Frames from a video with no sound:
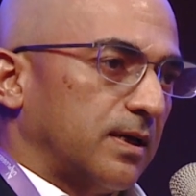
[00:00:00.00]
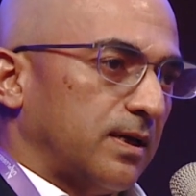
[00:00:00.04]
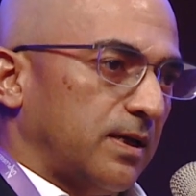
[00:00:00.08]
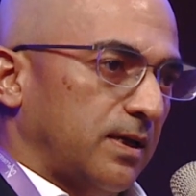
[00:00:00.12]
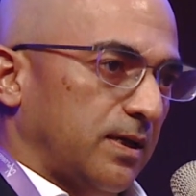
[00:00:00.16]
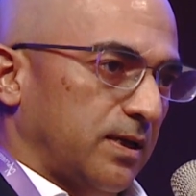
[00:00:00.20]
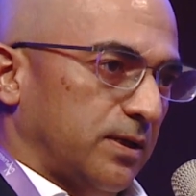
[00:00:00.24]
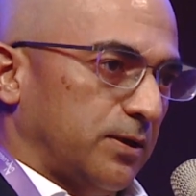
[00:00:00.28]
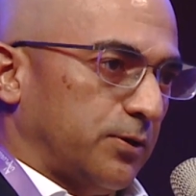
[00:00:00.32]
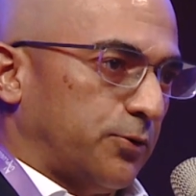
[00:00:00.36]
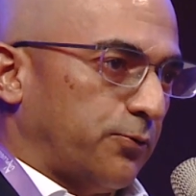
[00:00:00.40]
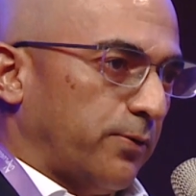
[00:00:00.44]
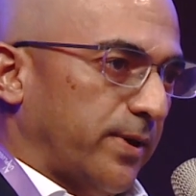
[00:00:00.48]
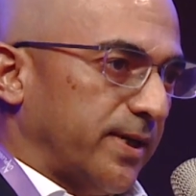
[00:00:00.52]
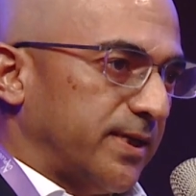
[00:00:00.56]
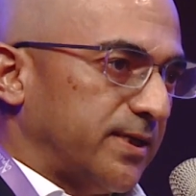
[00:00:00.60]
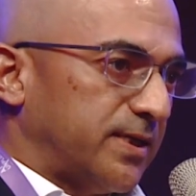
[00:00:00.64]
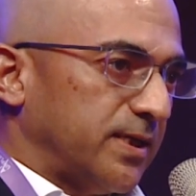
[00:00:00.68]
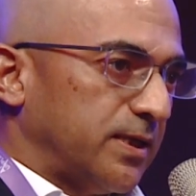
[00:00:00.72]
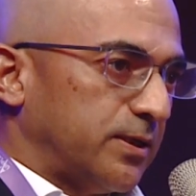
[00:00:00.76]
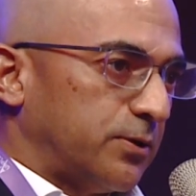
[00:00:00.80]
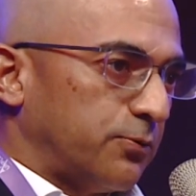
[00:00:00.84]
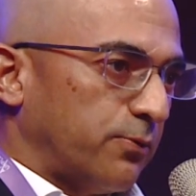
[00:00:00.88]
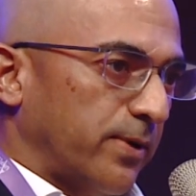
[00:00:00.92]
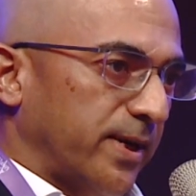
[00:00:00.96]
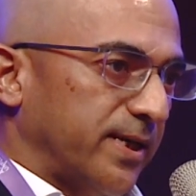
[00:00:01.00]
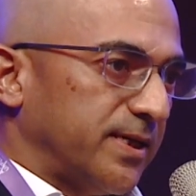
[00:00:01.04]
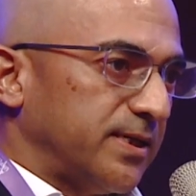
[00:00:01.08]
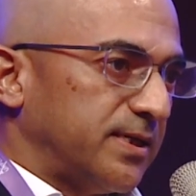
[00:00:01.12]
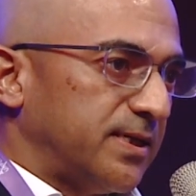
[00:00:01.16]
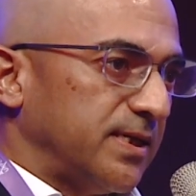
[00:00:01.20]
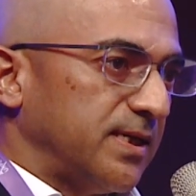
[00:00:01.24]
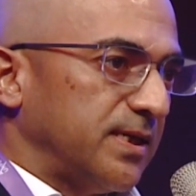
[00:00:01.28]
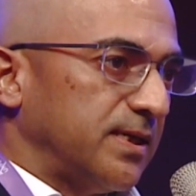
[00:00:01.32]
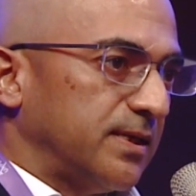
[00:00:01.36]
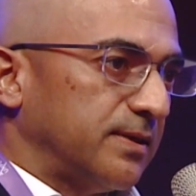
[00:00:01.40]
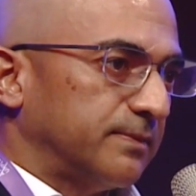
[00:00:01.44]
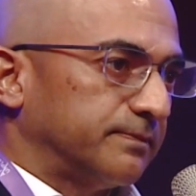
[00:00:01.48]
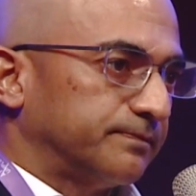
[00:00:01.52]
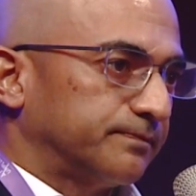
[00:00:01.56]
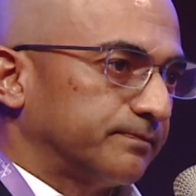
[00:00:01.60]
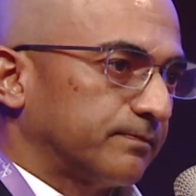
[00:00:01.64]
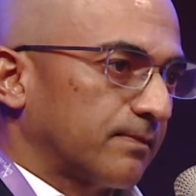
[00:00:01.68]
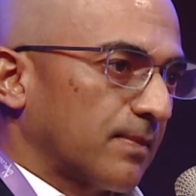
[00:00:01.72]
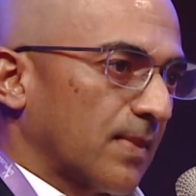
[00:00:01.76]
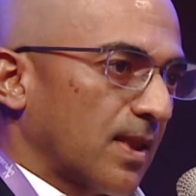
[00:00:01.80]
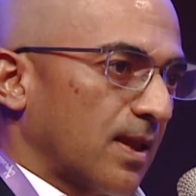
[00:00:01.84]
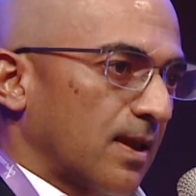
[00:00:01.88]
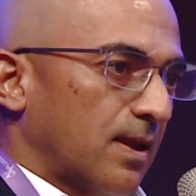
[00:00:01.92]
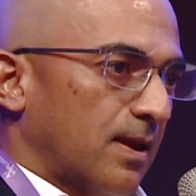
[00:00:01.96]
in 2020,
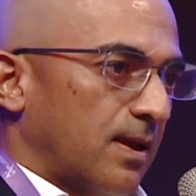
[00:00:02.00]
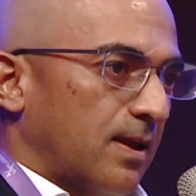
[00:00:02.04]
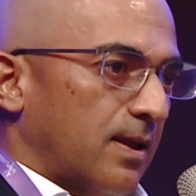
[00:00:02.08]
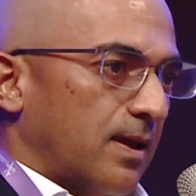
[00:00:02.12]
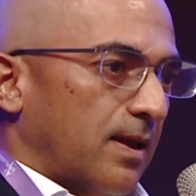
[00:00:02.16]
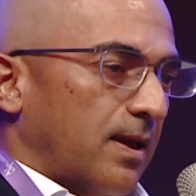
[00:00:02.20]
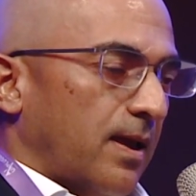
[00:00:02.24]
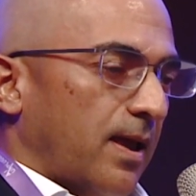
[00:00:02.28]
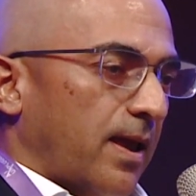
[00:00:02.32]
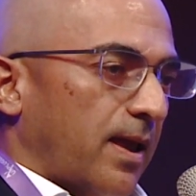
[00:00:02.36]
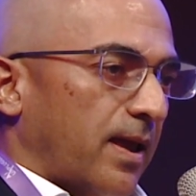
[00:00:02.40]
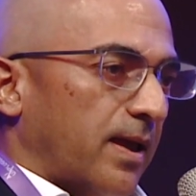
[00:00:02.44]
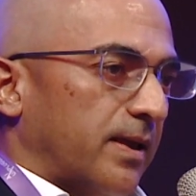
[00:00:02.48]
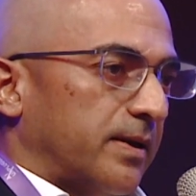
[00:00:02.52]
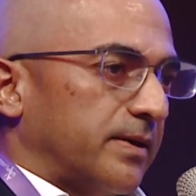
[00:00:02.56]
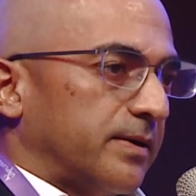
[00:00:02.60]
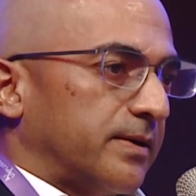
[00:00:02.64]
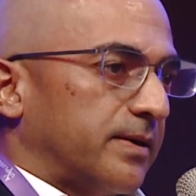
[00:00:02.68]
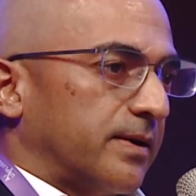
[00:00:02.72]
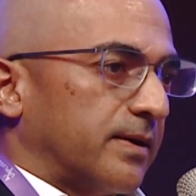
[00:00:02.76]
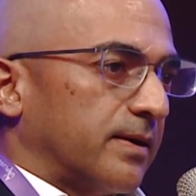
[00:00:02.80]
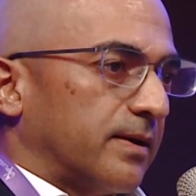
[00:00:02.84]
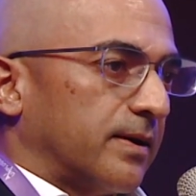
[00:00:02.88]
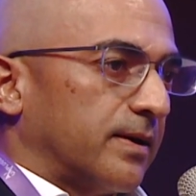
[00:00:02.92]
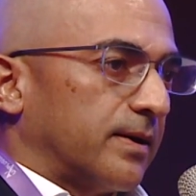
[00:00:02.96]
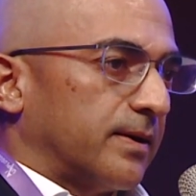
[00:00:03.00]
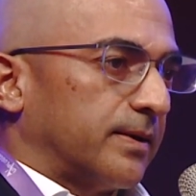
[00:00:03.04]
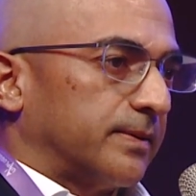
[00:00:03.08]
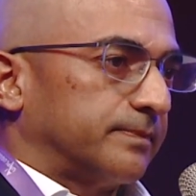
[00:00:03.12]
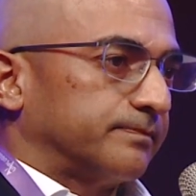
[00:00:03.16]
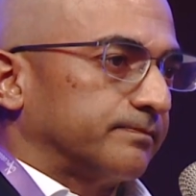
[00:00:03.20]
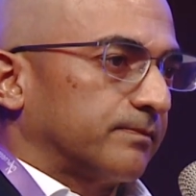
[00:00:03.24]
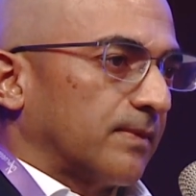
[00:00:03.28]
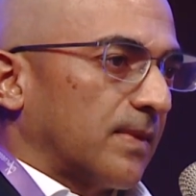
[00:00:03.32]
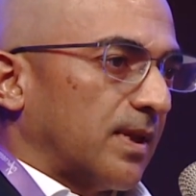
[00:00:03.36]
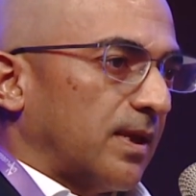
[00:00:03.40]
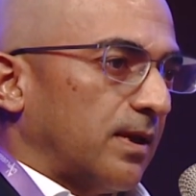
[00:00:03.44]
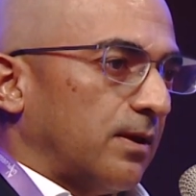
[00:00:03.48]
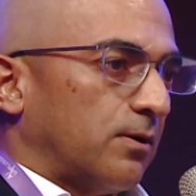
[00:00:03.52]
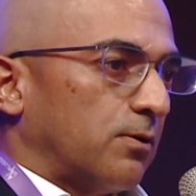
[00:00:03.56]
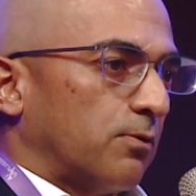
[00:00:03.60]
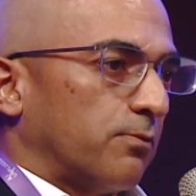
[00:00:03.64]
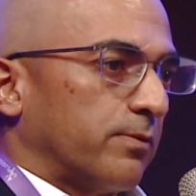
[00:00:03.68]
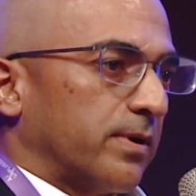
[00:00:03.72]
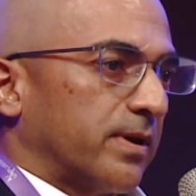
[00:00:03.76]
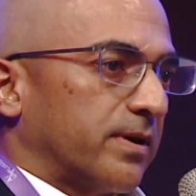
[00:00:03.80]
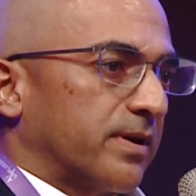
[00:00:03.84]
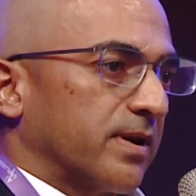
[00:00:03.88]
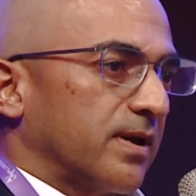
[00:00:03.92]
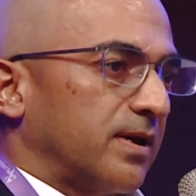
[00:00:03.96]
and
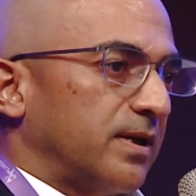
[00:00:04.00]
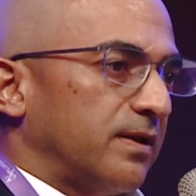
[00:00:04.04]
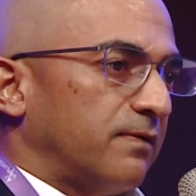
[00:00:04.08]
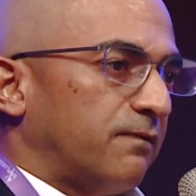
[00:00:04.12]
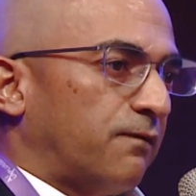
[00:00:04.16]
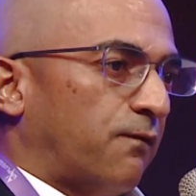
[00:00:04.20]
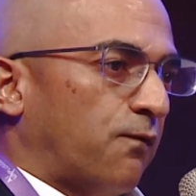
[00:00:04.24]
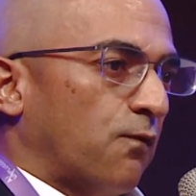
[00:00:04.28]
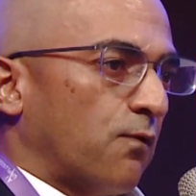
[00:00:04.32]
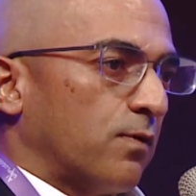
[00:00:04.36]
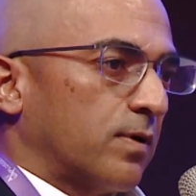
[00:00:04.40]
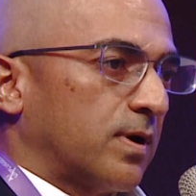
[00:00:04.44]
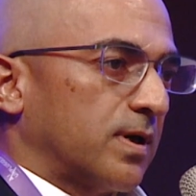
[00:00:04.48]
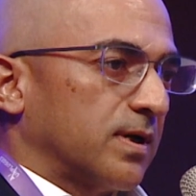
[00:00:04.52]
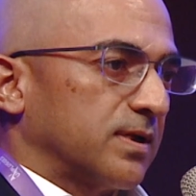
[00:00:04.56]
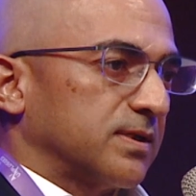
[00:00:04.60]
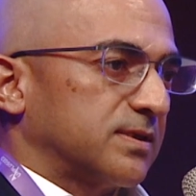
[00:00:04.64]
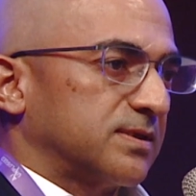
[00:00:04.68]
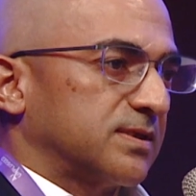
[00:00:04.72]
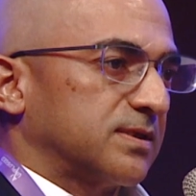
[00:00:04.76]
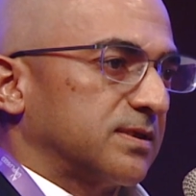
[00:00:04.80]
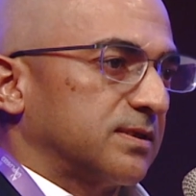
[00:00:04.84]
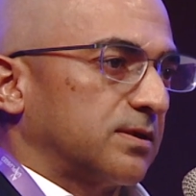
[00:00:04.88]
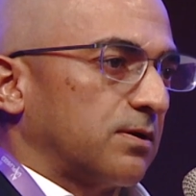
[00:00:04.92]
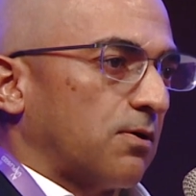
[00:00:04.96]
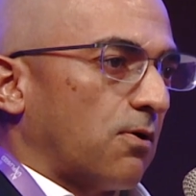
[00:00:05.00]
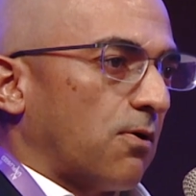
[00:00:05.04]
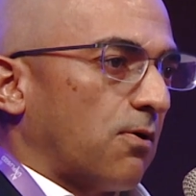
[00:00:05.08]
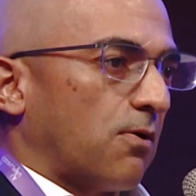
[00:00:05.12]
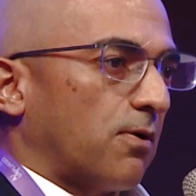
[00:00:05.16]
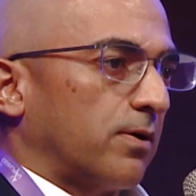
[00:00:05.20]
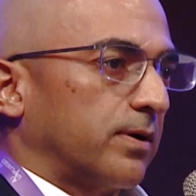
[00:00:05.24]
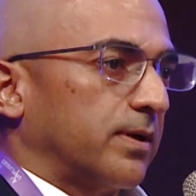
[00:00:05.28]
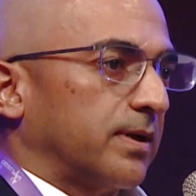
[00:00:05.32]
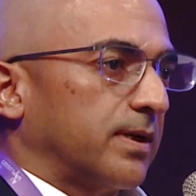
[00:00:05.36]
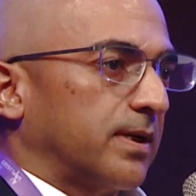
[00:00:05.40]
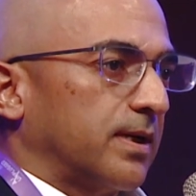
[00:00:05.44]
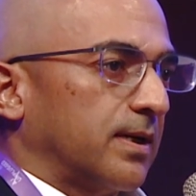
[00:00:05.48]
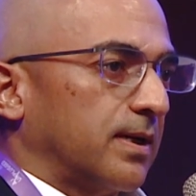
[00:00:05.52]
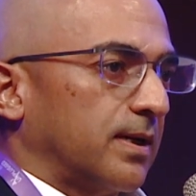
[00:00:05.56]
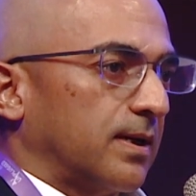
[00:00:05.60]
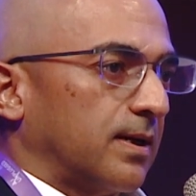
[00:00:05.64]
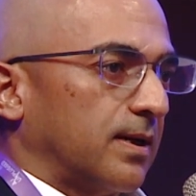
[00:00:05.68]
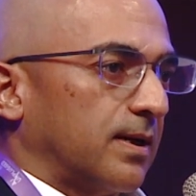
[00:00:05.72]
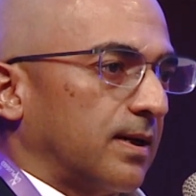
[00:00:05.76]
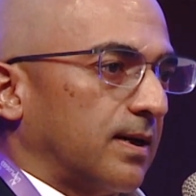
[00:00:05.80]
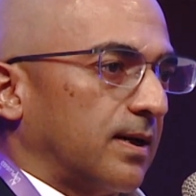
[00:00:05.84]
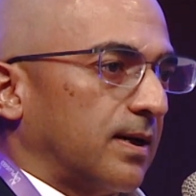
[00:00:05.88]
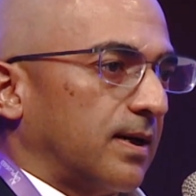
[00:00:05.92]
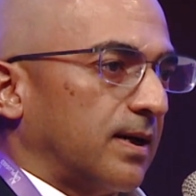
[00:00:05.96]
we are really focused on
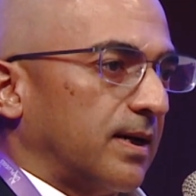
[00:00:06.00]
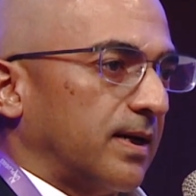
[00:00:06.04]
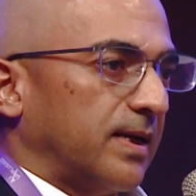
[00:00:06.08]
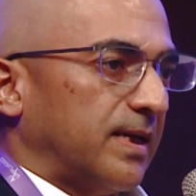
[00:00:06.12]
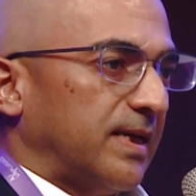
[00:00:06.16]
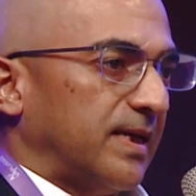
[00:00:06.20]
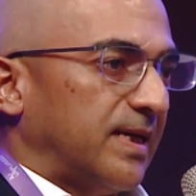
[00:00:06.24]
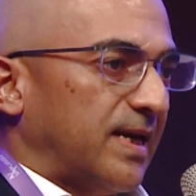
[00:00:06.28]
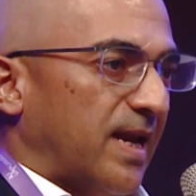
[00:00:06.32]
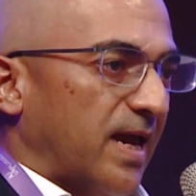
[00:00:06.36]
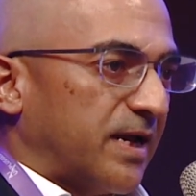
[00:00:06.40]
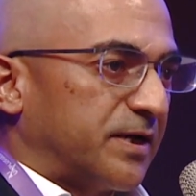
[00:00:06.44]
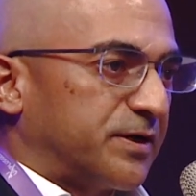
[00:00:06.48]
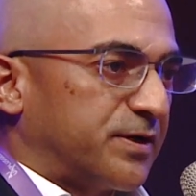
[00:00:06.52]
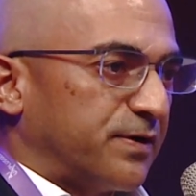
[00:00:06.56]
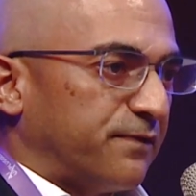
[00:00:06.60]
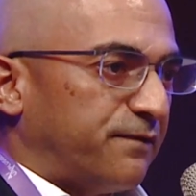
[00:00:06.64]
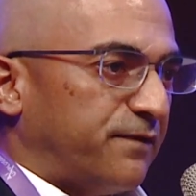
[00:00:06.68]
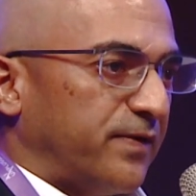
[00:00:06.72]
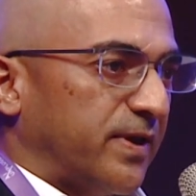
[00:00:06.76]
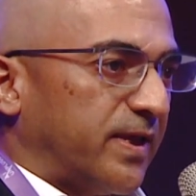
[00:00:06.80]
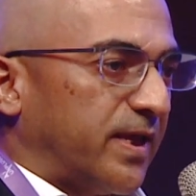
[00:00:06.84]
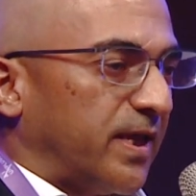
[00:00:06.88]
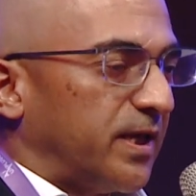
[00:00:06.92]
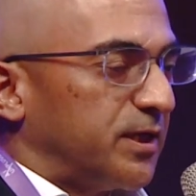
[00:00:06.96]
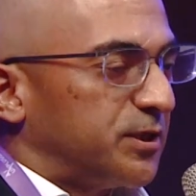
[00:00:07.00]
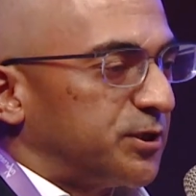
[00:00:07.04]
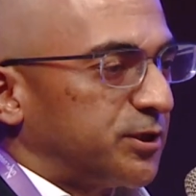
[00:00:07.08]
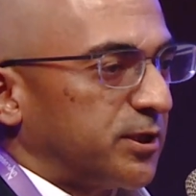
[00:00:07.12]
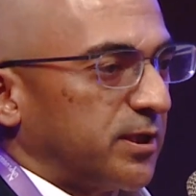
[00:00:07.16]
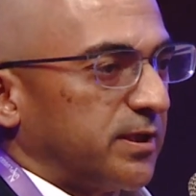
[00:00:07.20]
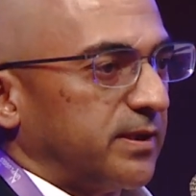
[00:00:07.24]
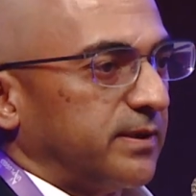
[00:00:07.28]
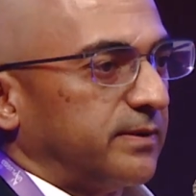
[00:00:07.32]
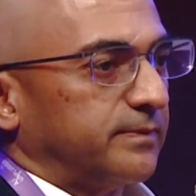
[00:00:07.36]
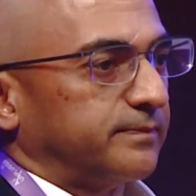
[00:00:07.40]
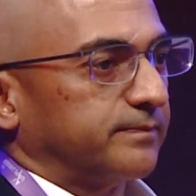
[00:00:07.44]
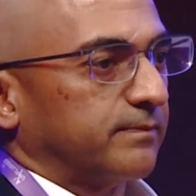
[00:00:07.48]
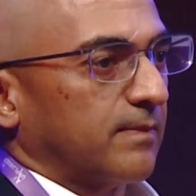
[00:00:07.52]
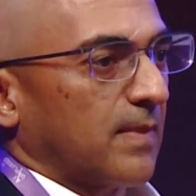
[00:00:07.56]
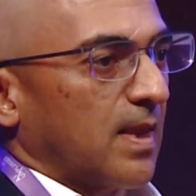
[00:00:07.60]
electrification